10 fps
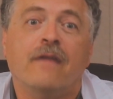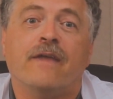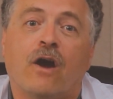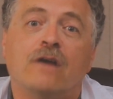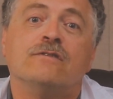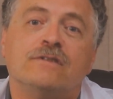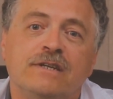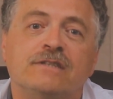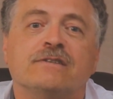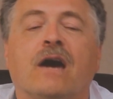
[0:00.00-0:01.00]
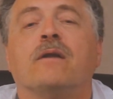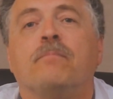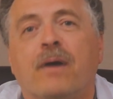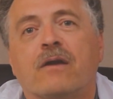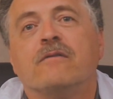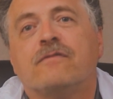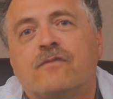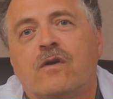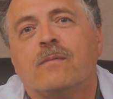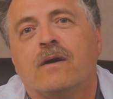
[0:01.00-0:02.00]
They also teach us how to better
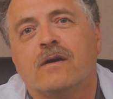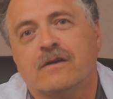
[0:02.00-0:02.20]
inform our